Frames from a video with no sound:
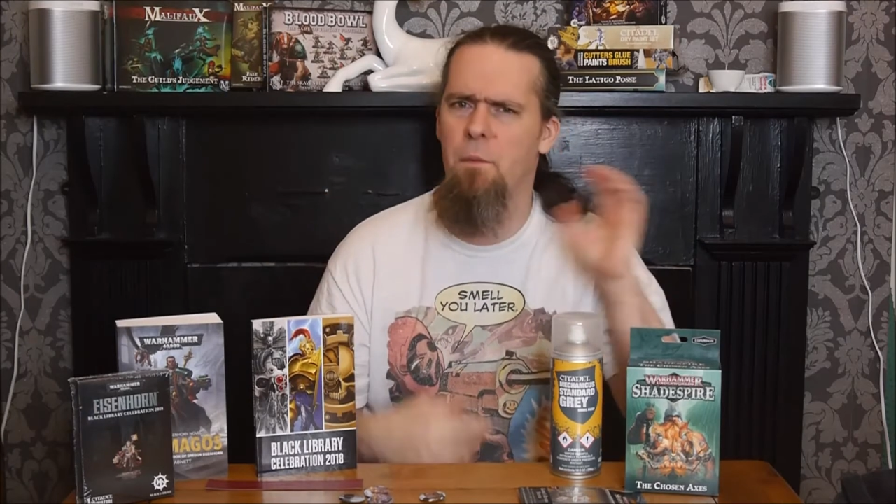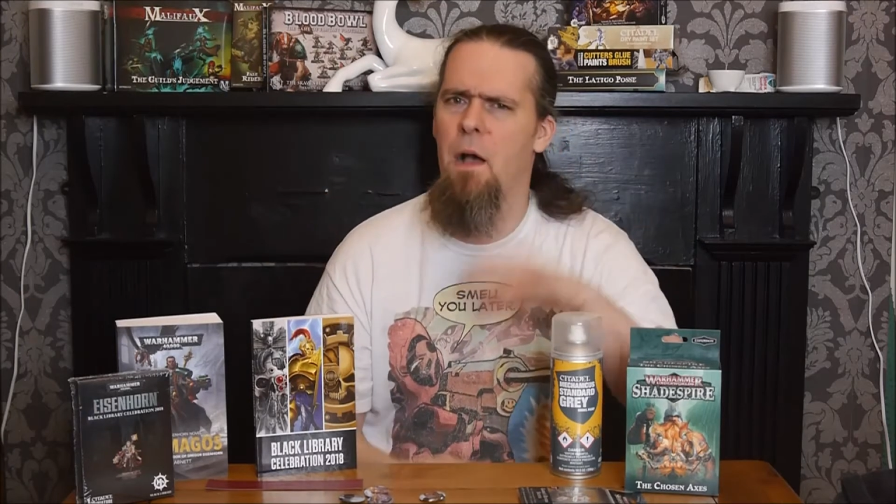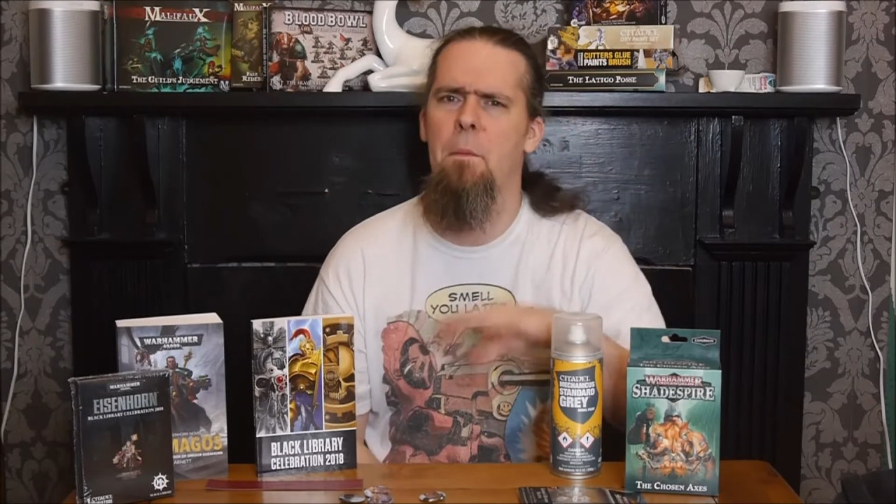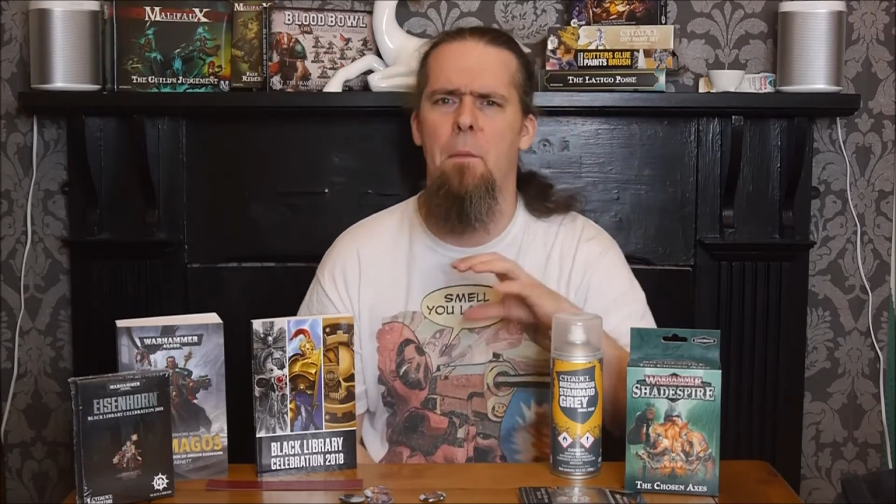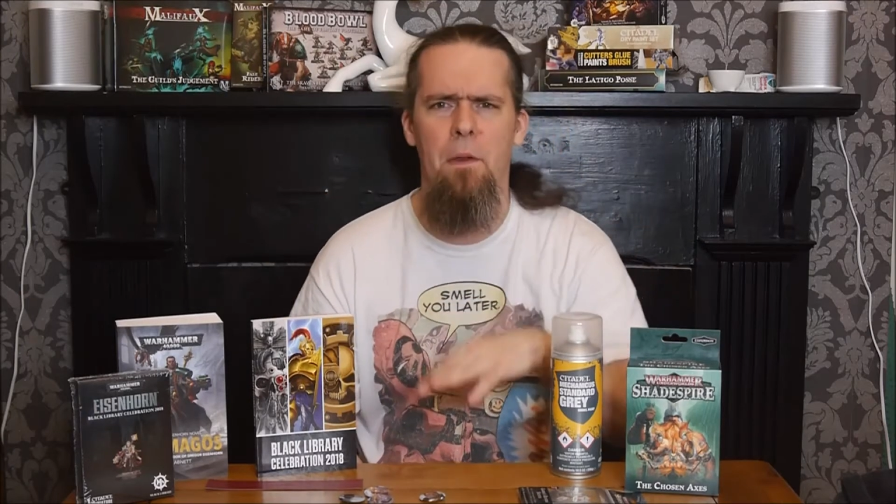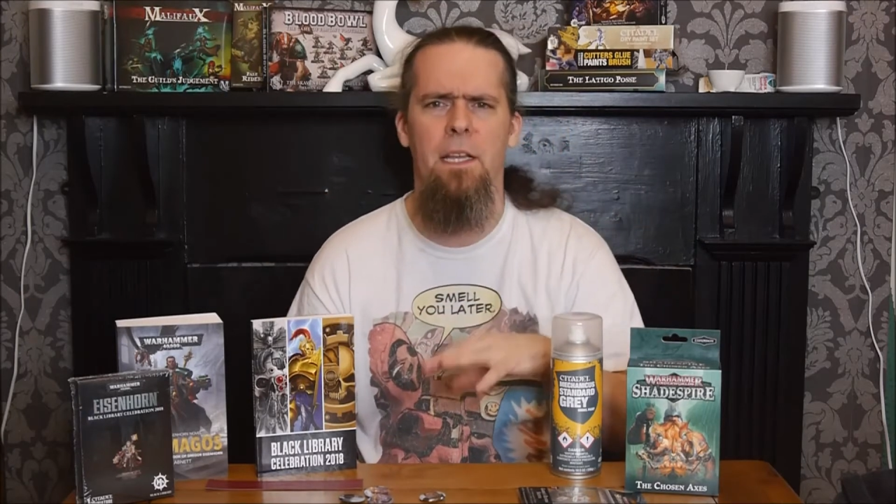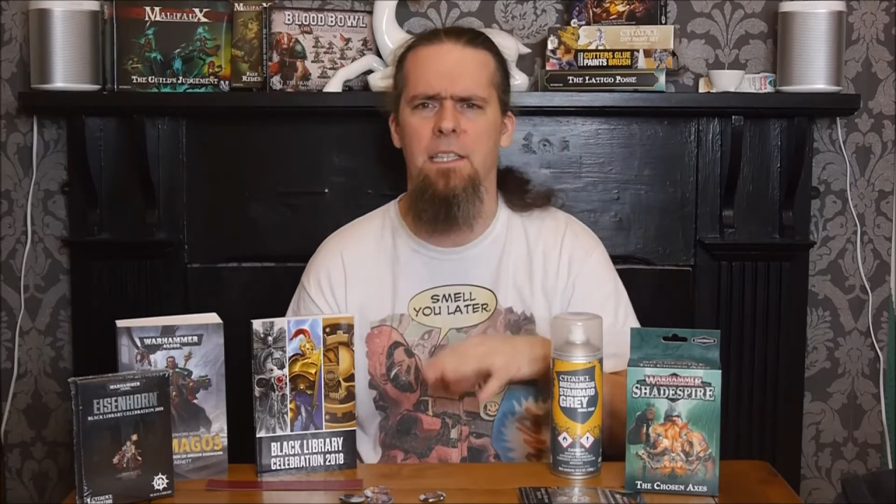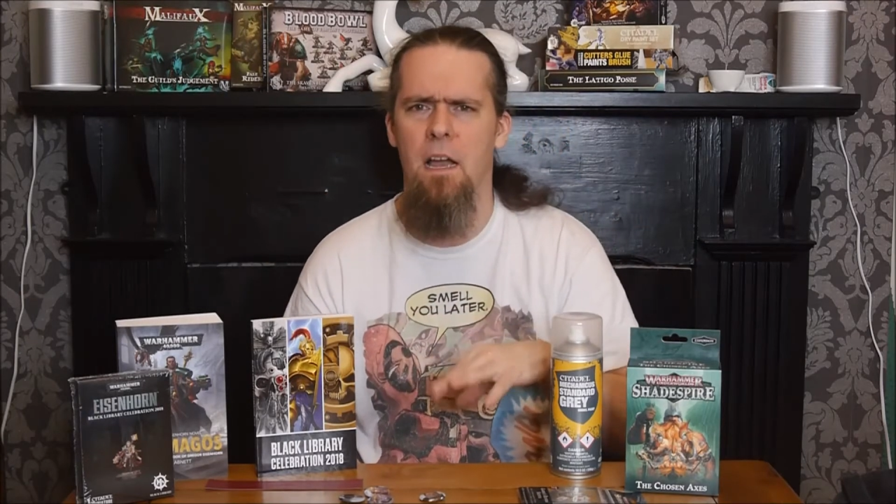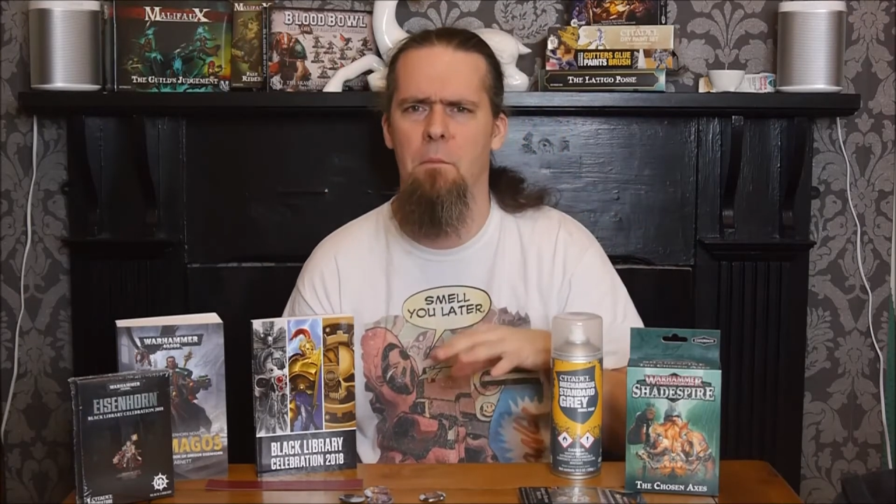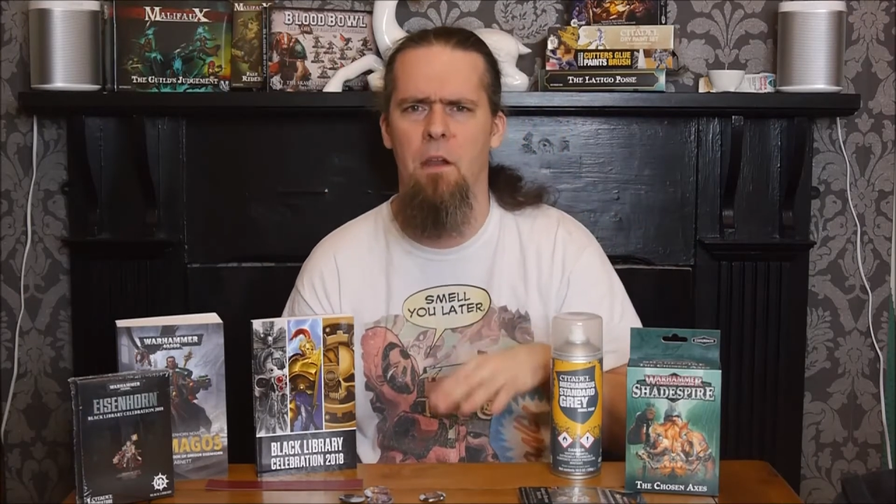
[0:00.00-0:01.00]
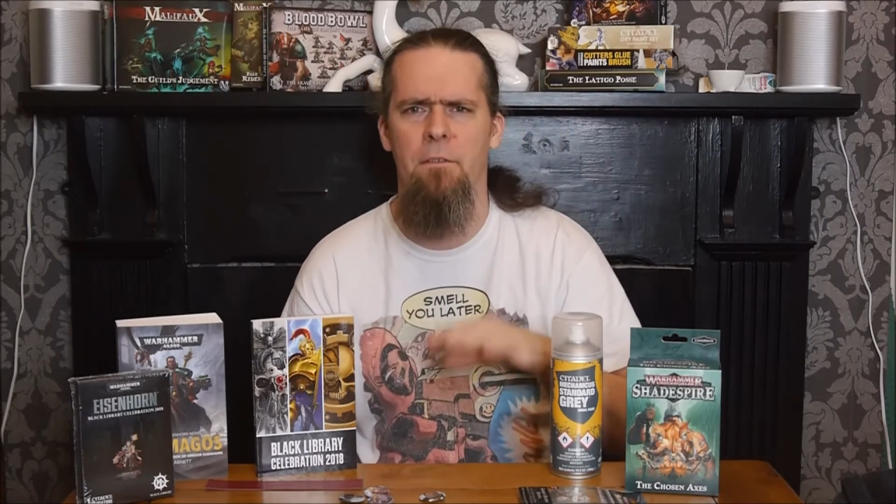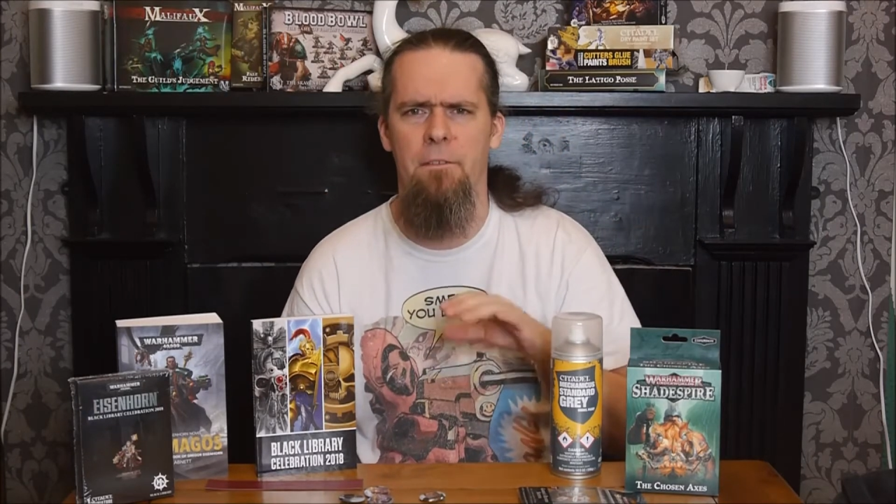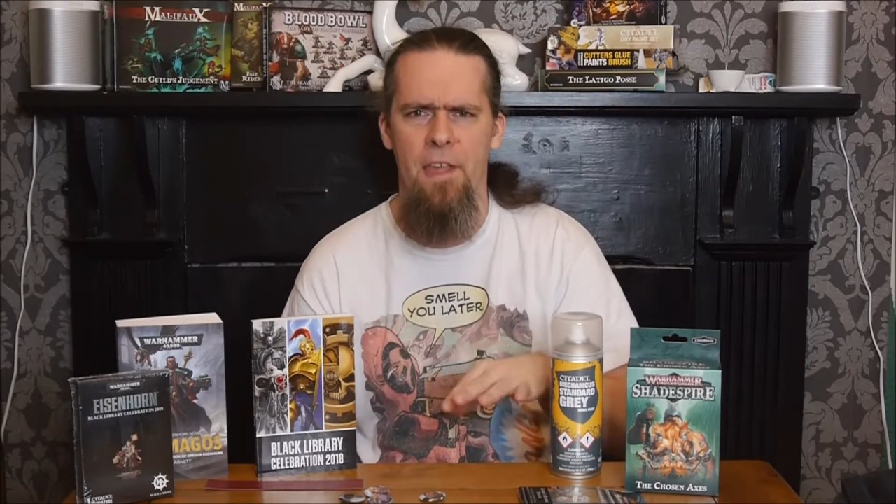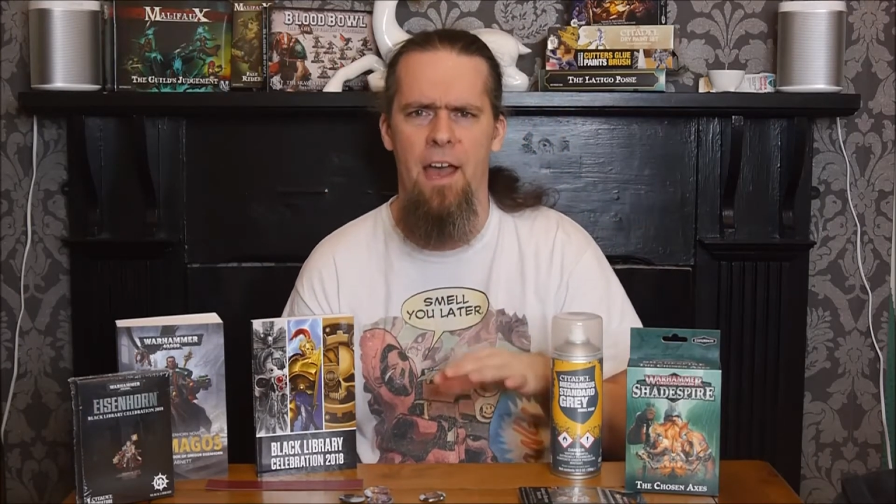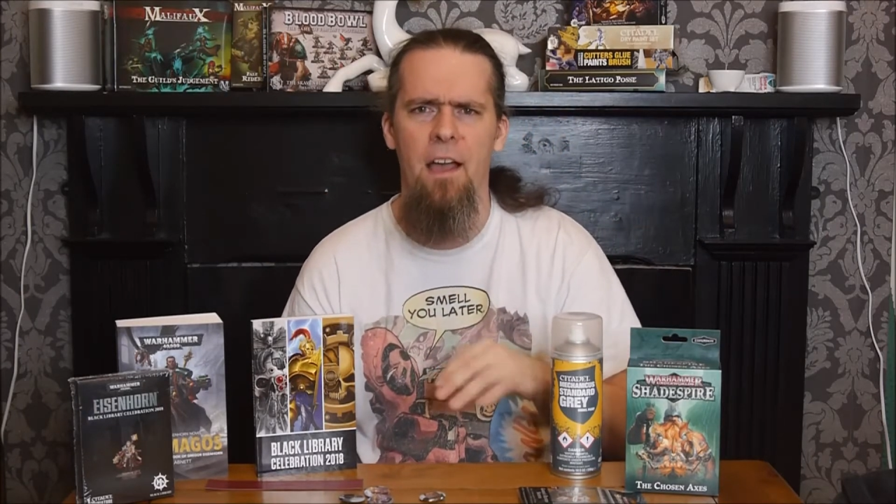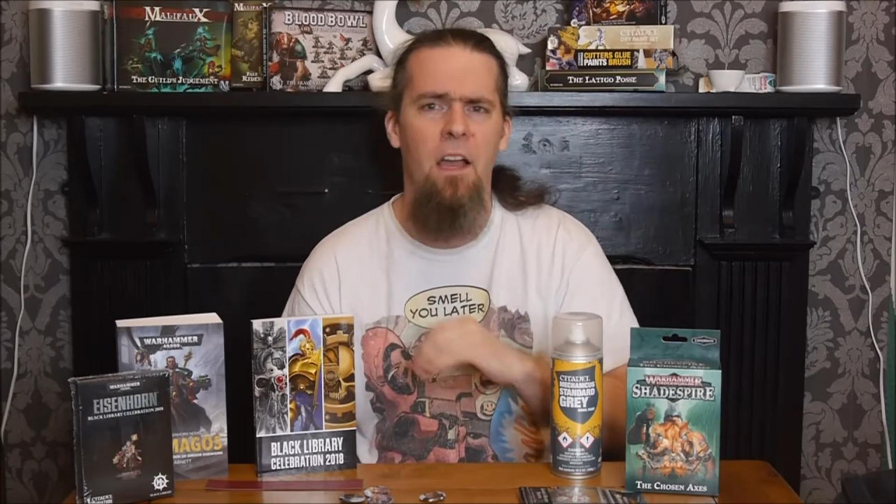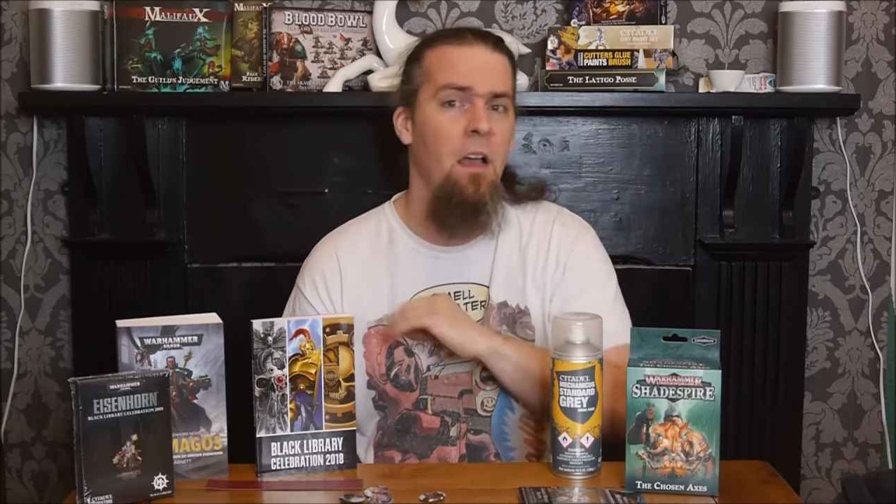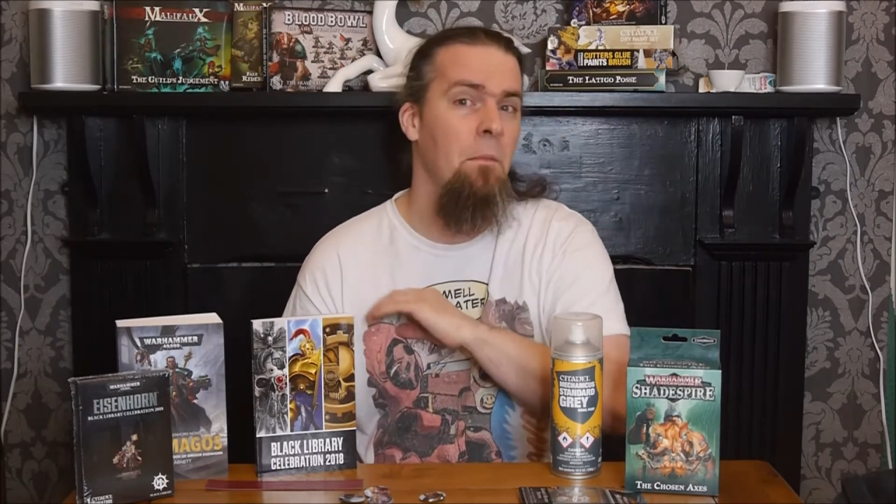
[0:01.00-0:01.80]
but I'll pop a link down below for that.